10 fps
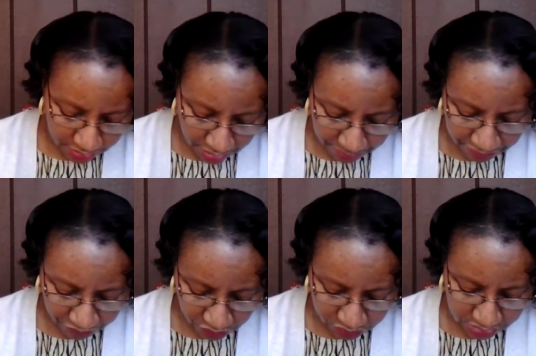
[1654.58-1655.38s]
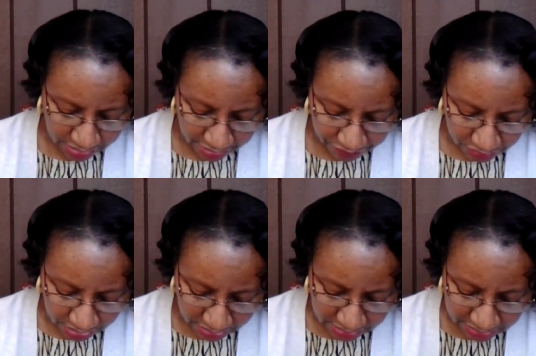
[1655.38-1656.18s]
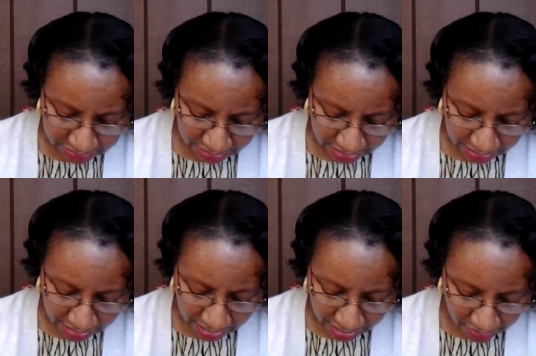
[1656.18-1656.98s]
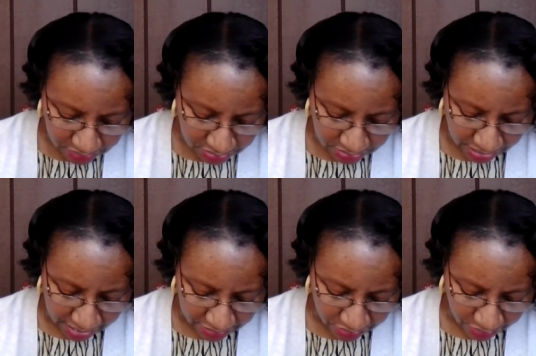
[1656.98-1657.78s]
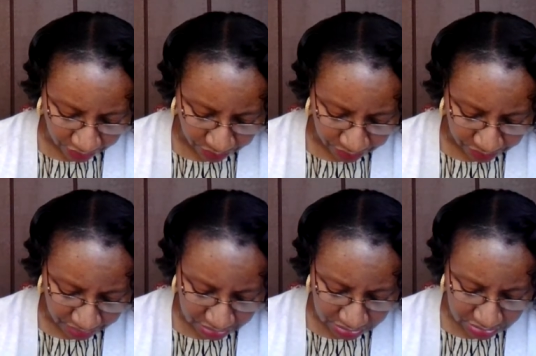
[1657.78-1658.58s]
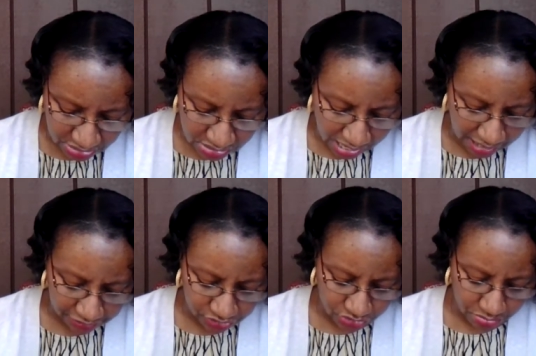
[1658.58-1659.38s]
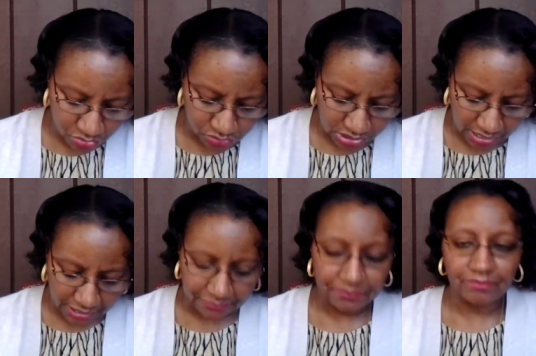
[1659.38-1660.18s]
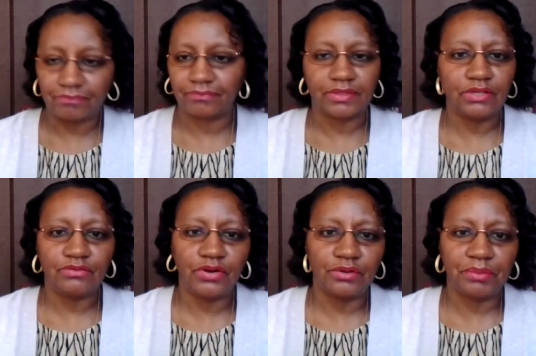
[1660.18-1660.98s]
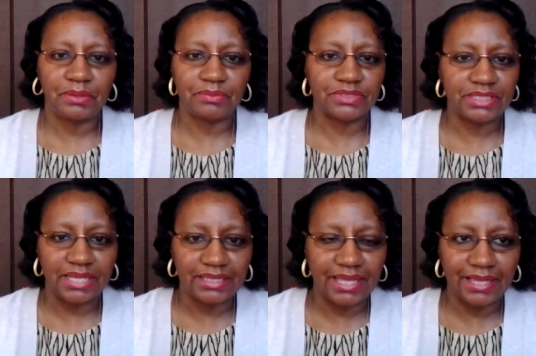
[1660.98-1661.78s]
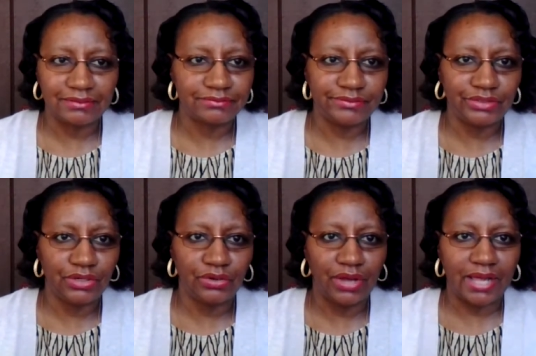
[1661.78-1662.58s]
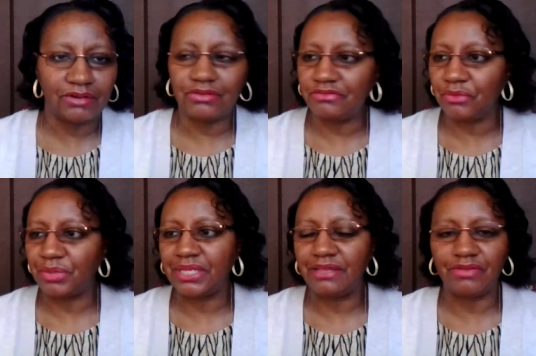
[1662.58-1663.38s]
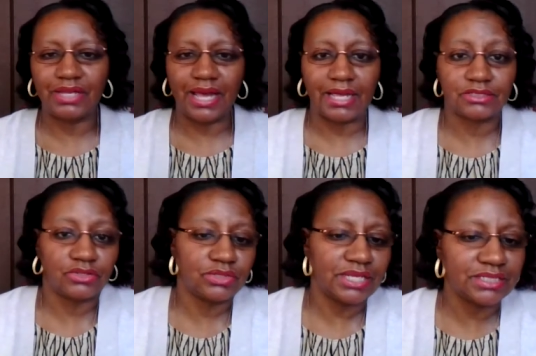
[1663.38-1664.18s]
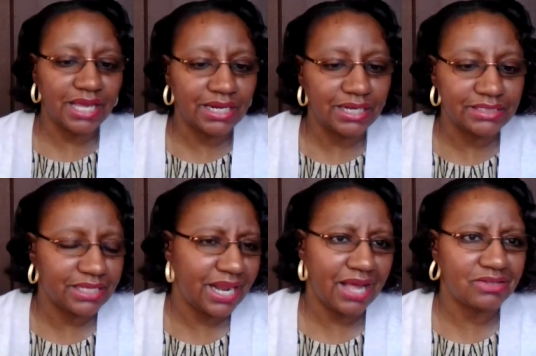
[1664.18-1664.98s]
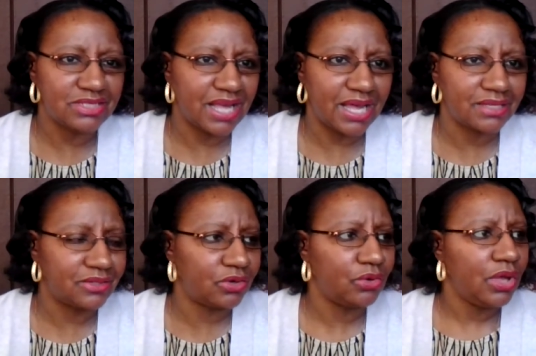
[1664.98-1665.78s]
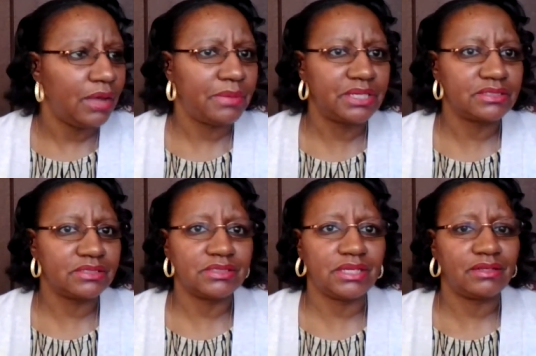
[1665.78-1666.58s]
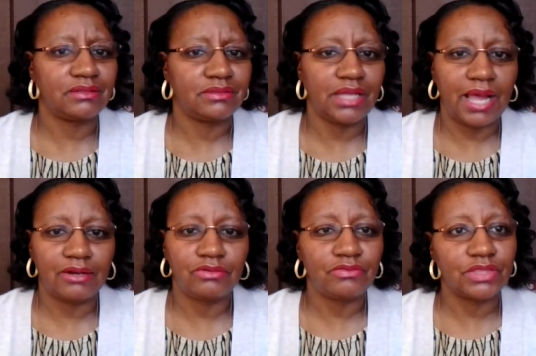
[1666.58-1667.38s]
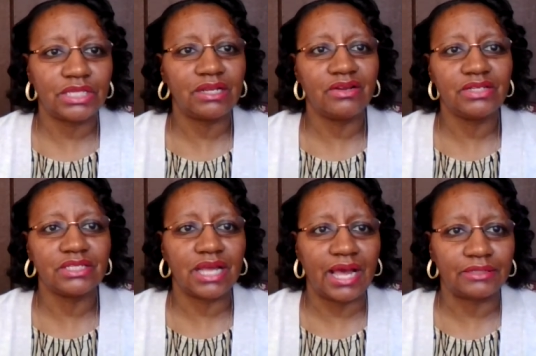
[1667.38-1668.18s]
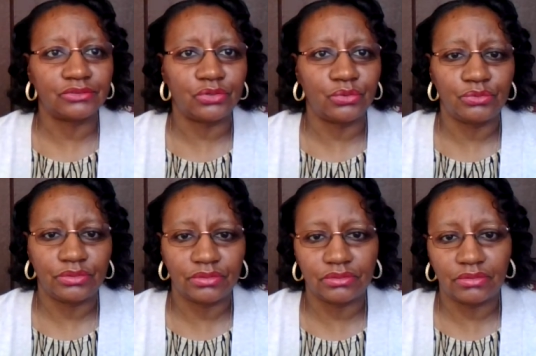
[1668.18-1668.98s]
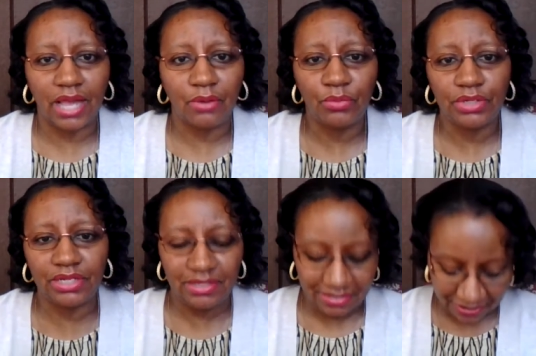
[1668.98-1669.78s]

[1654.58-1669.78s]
Now I'm at verse 11, and they say, How doth God know? And is there knowledge in the Most High? You've heard people say that, you know, I don't even believe in God. So that's kind of like saying, how does God know? Because they're saying that I don't even think there is a God. So how would he